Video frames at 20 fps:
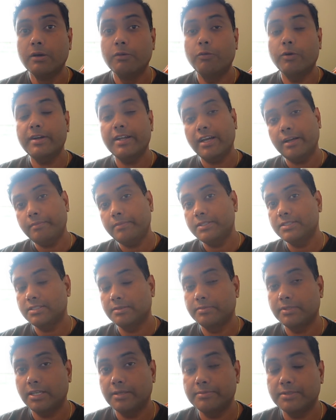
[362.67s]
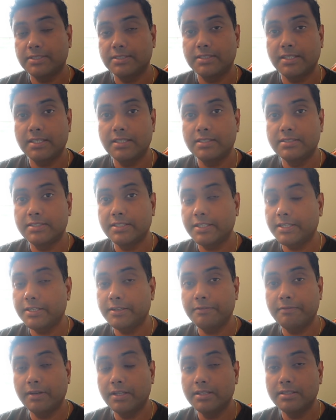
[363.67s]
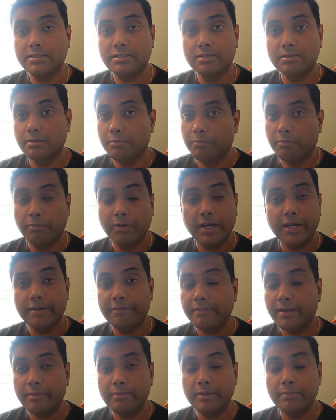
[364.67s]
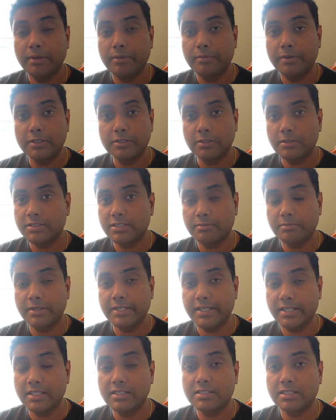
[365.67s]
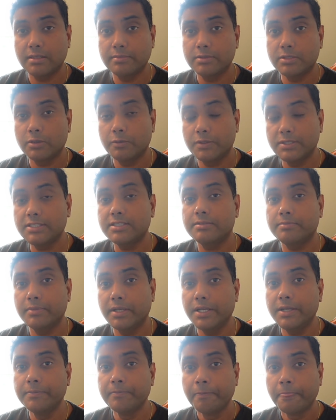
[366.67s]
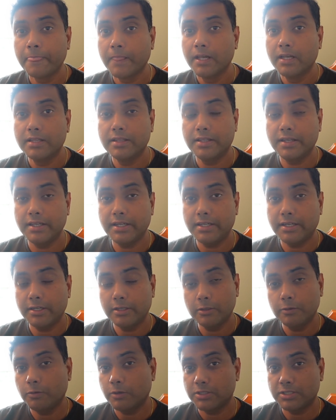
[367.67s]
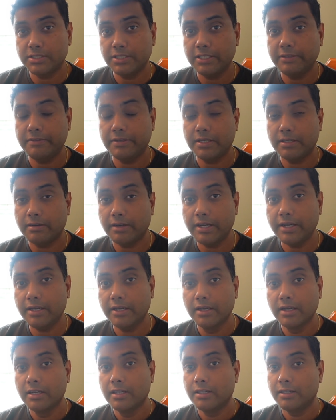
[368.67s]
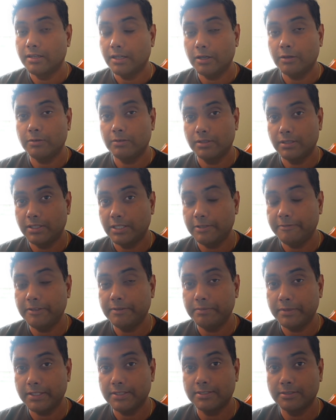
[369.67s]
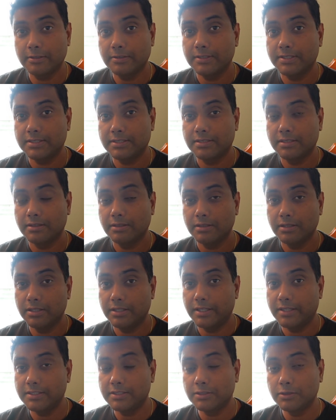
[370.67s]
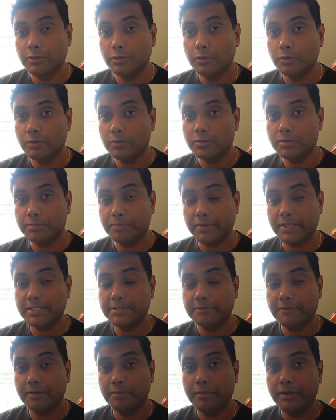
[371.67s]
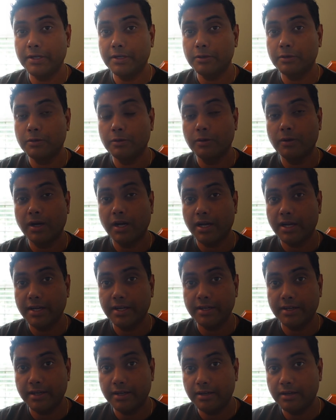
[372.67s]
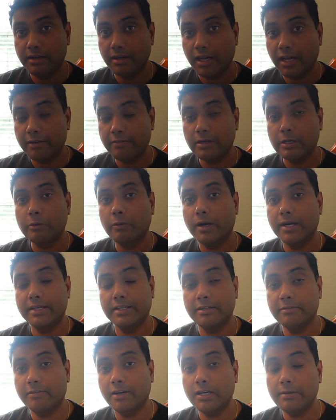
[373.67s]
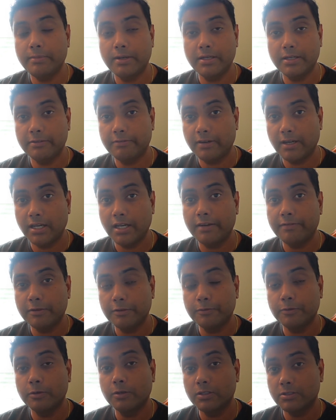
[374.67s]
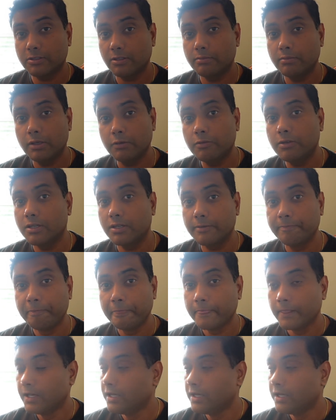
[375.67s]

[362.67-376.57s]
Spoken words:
What happens sometimes is that, say, when my family members or somebody else comes to visit me, they tend to watch TV, right? Now the TV makes noise. There is no space for me to go hide and have a quiet environment if I have to focus on my work.